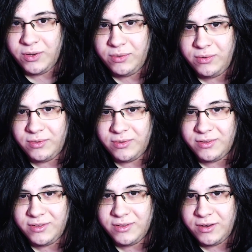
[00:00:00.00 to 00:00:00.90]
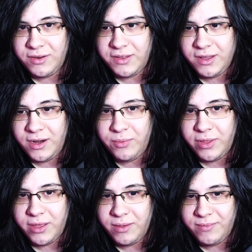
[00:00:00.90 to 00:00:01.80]
Cool. They're just hanging out
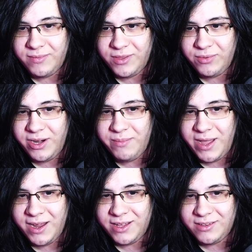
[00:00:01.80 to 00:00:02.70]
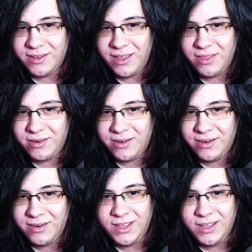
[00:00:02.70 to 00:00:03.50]
with him. They're reading manga together.